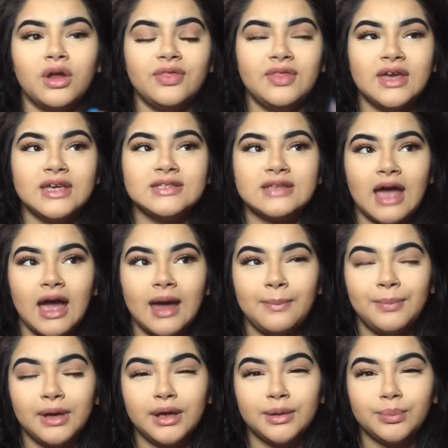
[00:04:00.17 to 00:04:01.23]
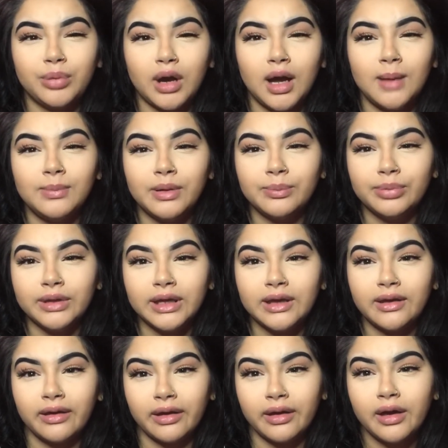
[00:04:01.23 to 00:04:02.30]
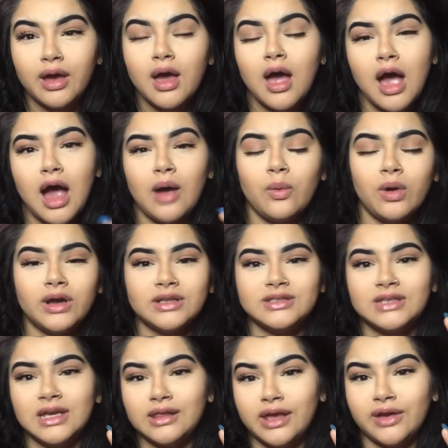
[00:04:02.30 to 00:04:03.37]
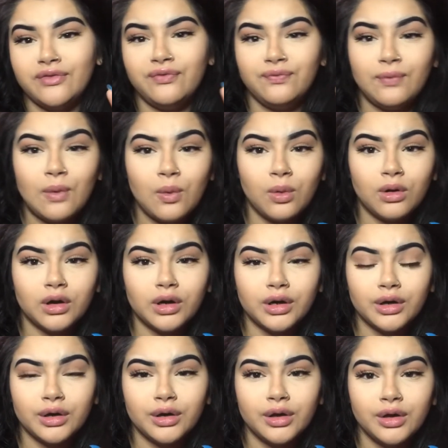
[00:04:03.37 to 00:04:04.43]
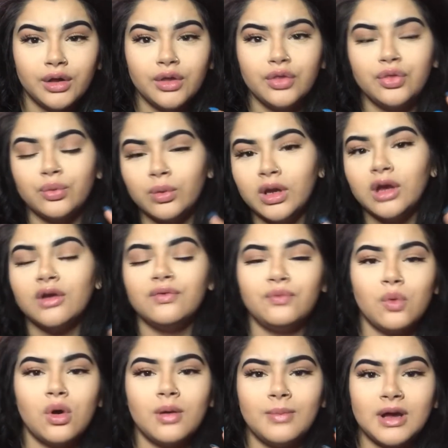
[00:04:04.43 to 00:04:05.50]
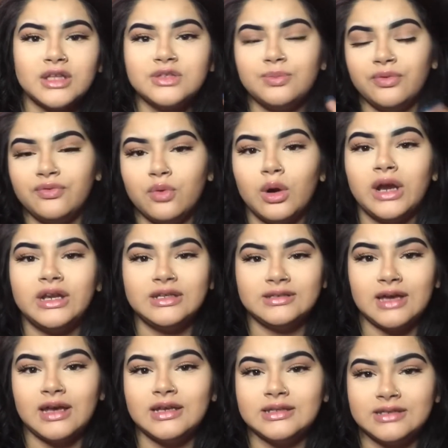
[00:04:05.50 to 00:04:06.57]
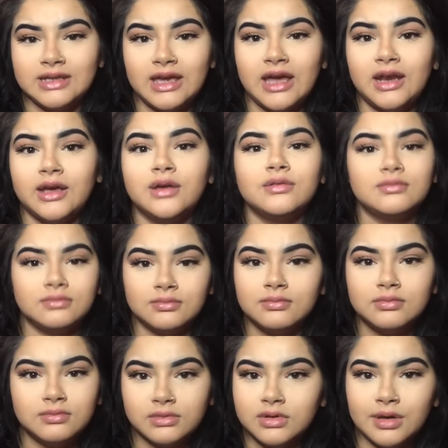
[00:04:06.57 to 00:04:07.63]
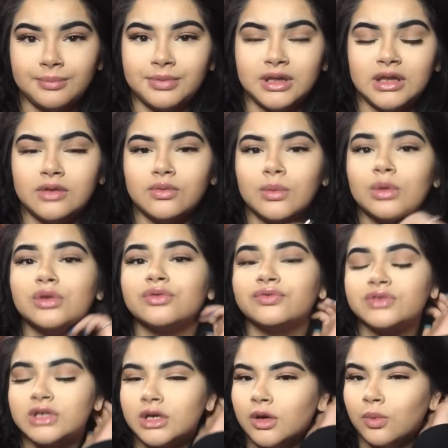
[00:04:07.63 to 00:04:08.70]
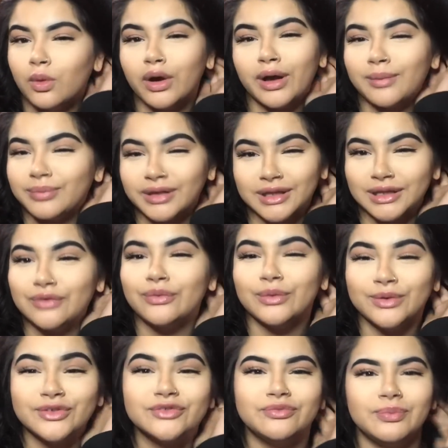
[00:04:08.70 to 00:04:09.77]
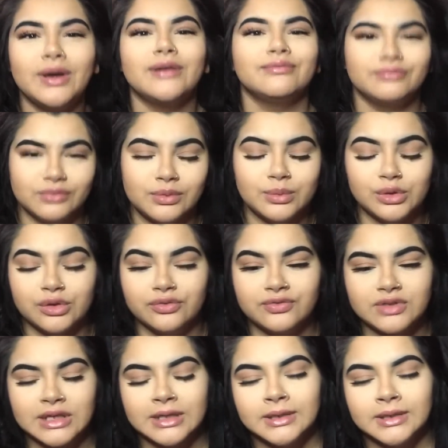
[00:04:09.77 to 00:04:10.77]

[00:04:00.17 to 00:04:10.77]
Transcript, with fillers: this happened probably, I want to say like 3 or 4 months before I decided to get it completely removed. Well, completely removed, but removed.